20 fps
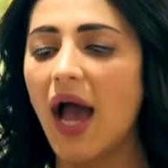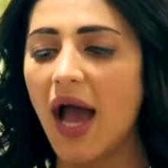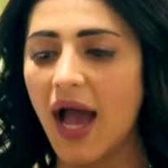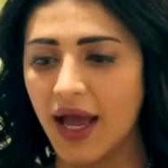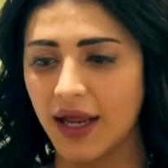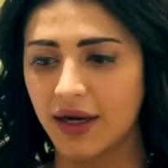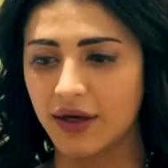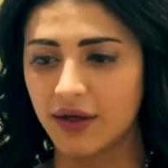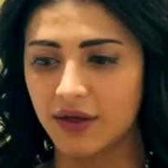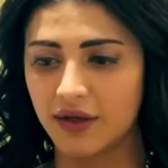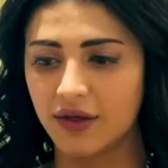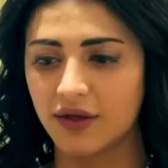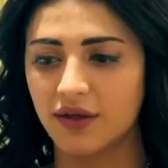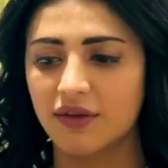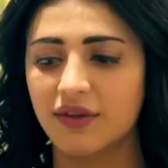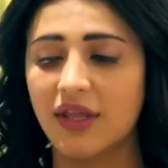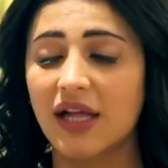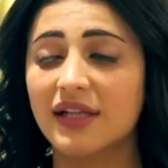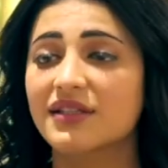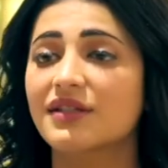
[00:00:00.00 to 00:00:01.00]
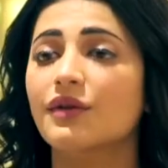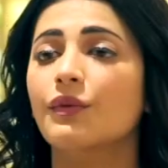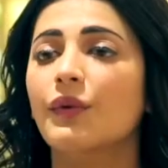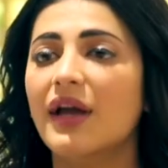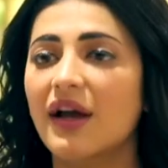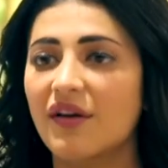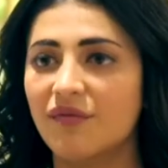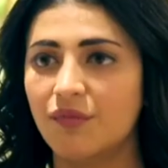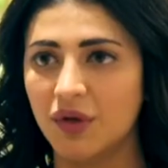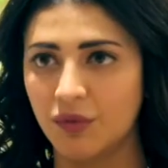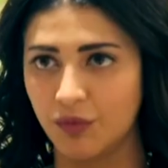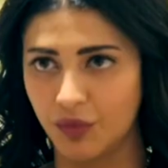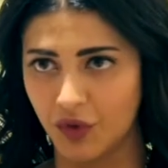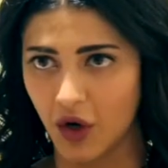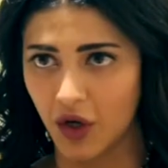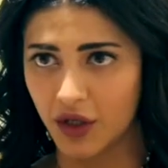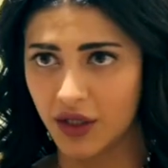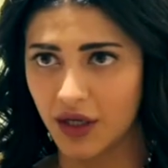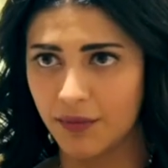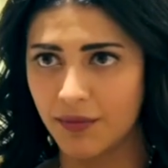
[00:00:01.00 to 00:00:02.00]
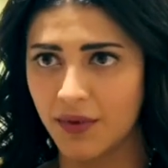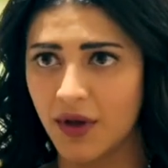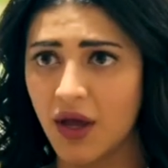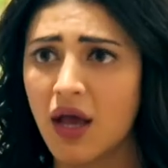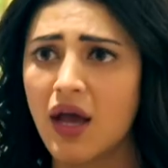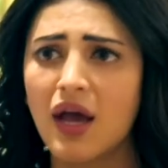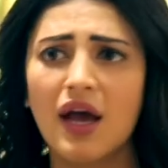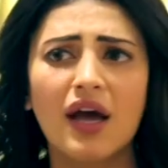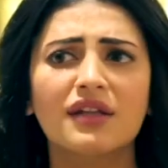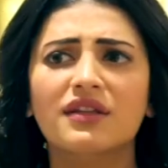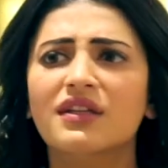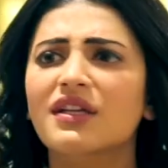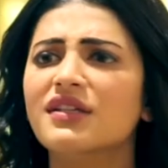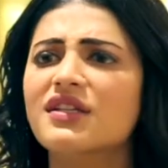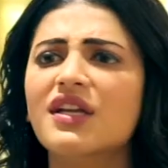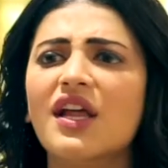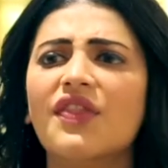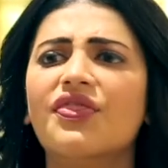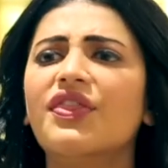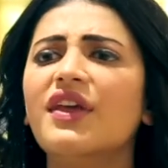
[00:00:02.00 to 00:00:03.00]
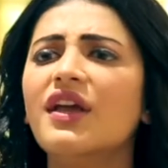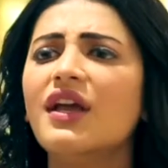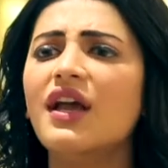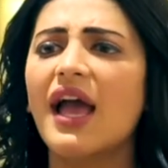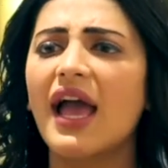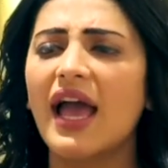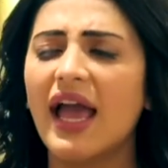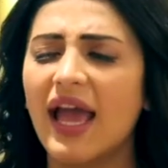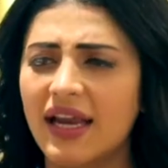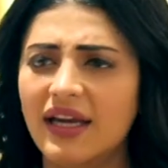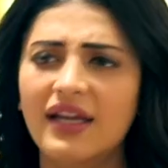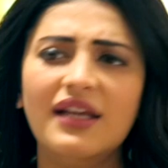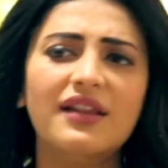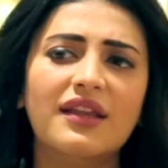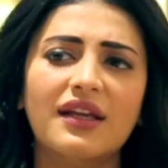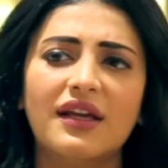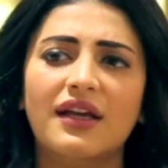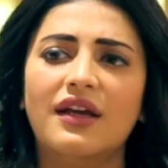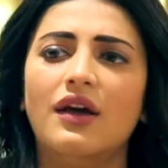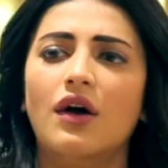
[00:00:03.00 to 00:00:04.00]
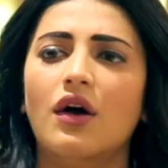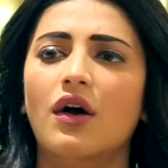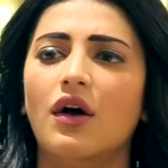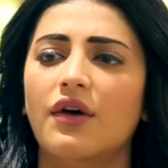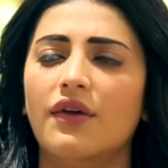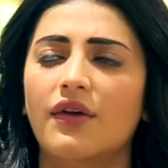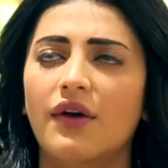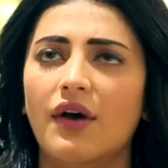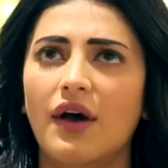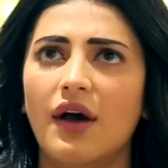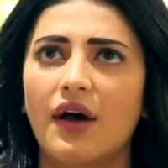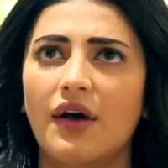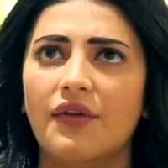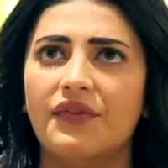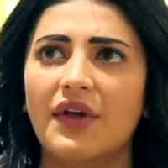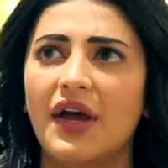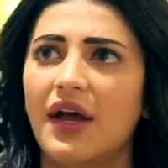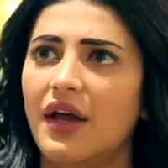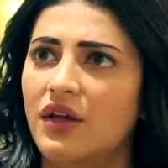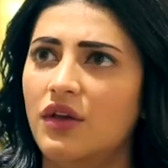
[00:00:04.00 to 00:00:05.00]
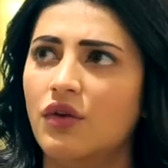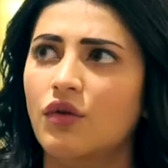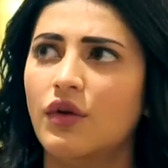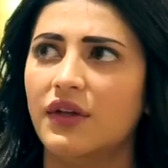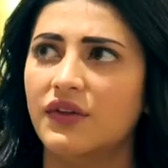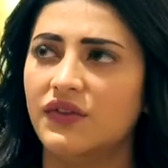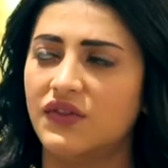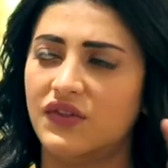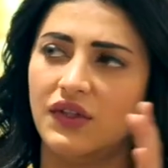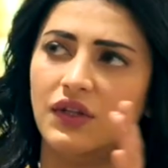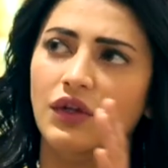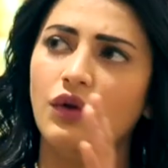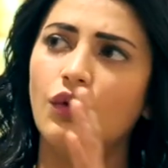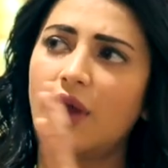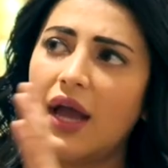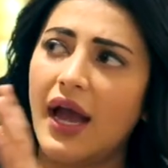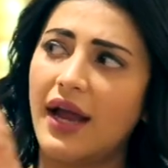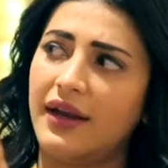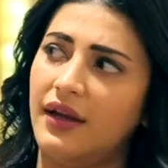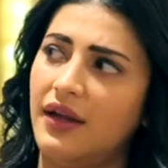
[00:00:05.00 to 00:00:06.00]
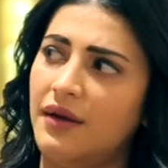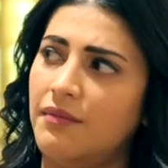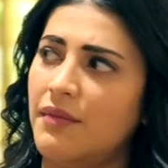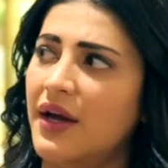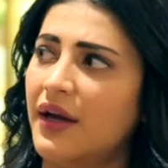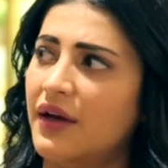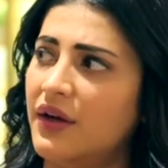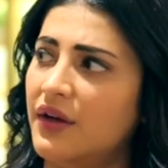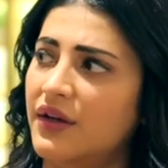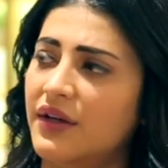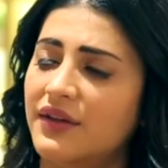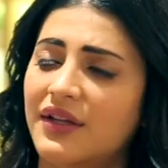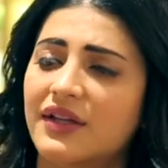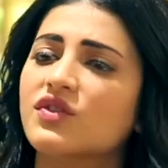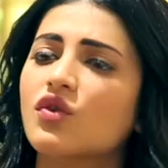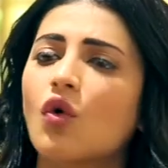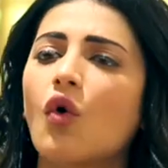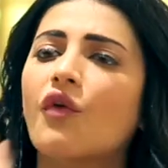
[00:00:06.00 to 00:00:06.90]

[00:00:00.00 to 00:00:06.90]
And that's the way I've been brought up. There's nothing, anything that you can look at in my career that's